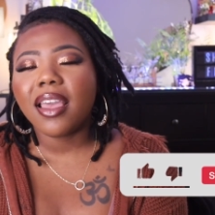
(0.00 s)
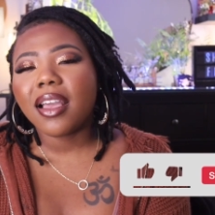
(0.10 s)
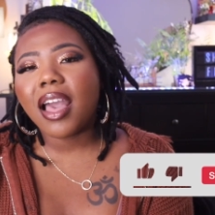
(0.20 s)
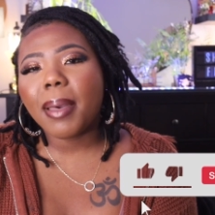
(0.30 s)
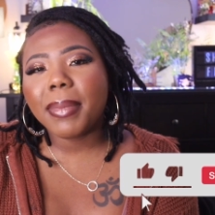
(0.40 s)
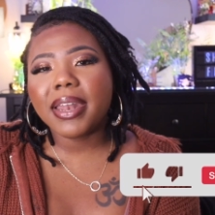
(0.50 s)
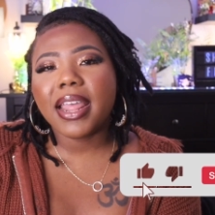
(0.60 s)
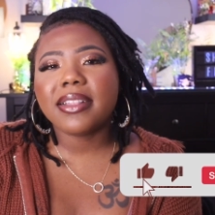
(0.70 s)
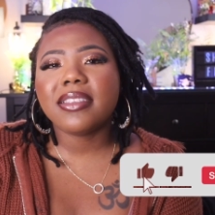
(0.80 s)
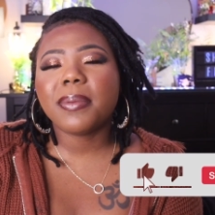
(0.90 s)
comment,
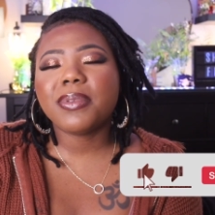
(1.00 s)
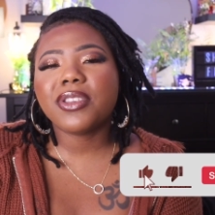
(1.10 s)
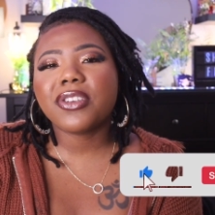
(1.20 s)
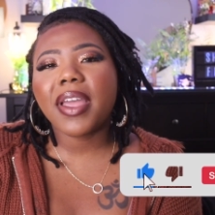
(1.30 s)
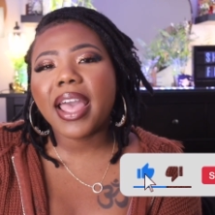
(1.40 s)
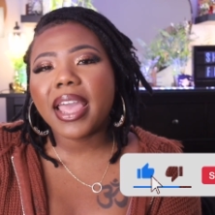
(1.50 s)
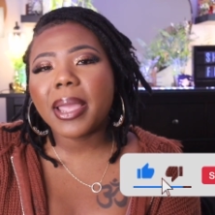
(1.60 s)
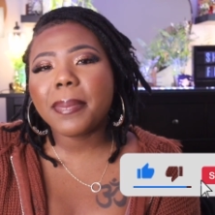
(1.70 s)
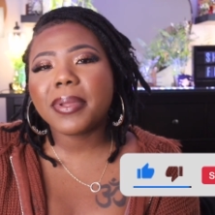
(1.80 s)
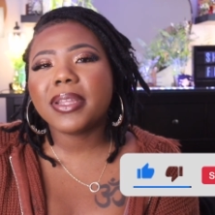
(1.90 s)
and
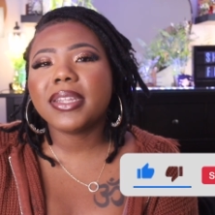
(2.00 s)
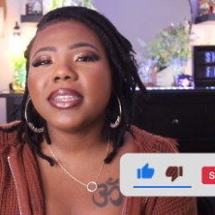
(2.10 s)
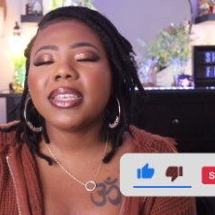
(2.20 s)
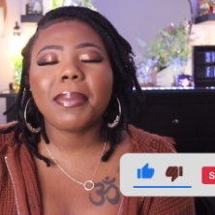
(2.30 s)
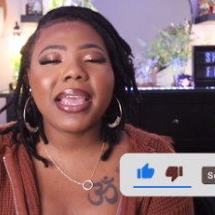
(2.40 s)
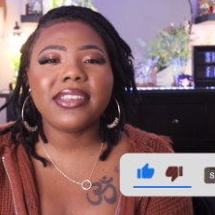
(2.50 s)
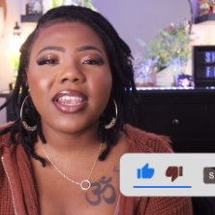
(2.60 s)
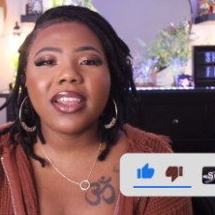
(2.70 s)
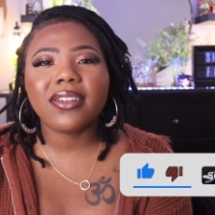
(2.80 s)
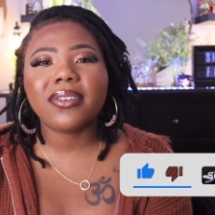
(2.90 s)
subscribe to my
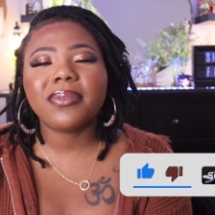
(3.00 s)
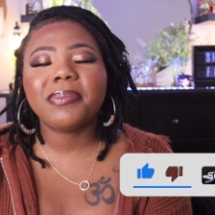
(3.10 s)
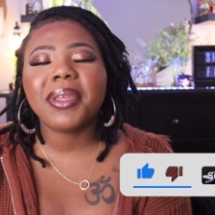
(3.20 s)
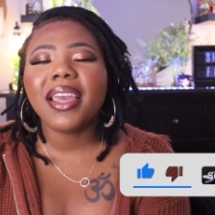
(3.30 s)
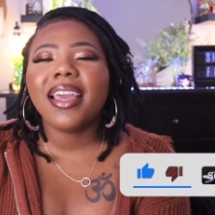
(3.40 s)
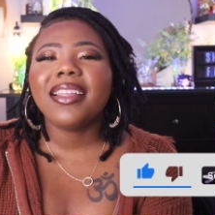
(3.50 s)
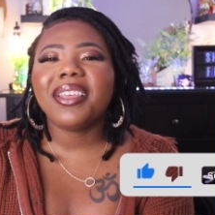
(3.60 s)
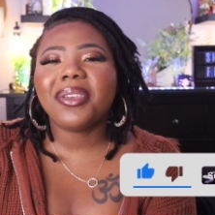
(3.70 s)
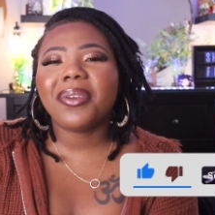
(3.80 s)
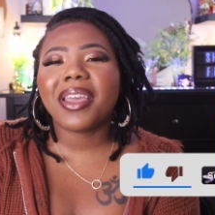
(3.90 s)
channel.
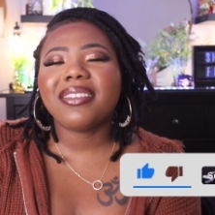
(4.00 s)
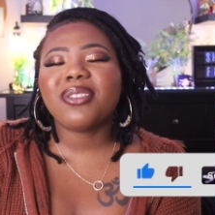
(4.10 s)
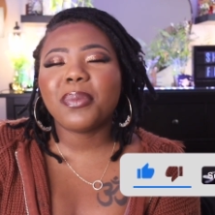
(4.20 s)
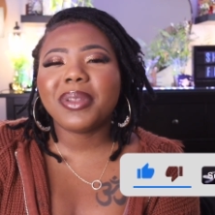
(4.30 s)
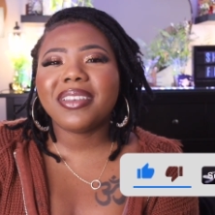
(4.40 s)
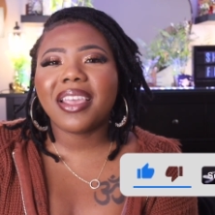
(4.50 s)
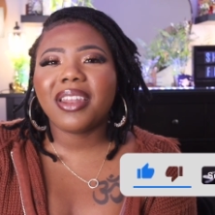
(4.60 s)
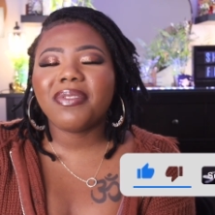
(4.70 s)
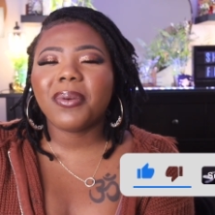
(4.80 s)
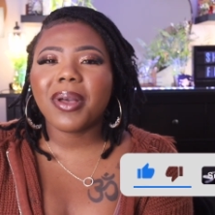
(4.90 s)
Thank you guys so much
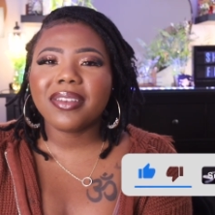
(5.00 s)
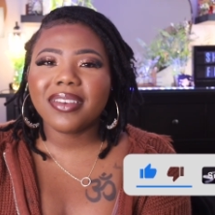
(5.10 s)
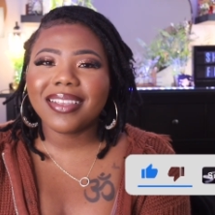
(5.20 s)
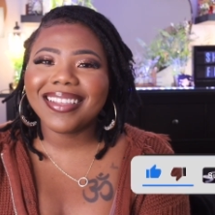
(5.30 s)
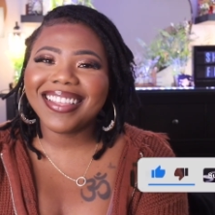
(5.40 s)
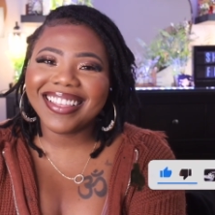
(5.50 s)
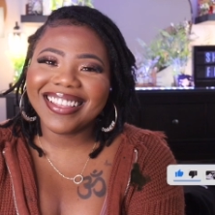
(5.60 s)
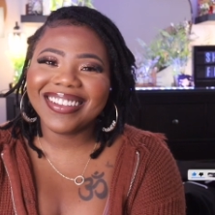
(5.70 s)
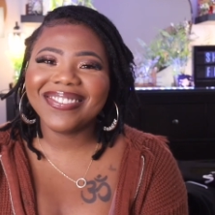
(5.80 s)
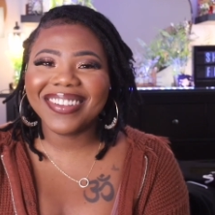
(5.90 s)
again for watching.
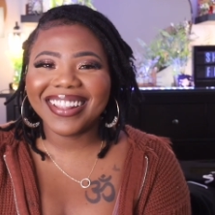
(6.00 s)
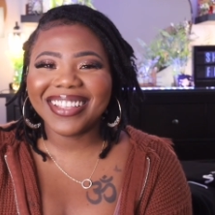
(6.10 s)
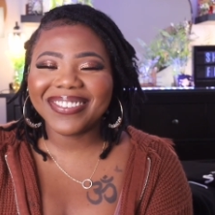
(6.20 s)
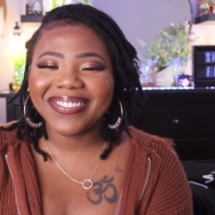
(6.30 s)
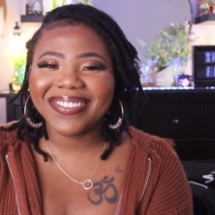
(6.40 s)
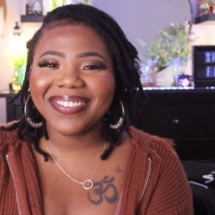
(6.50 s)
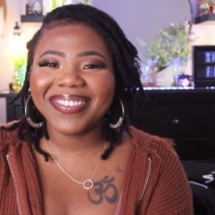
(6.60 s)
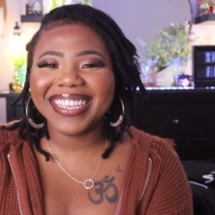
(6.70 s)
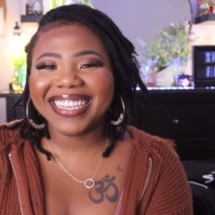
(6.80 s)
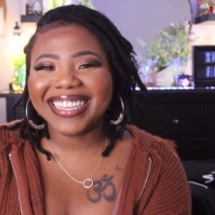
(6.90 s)
One love.
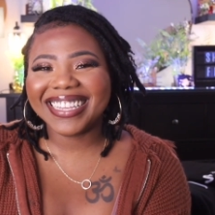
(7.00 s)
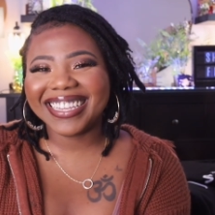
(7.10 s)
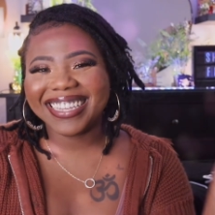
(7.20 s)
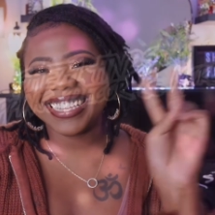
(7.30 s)
Peace.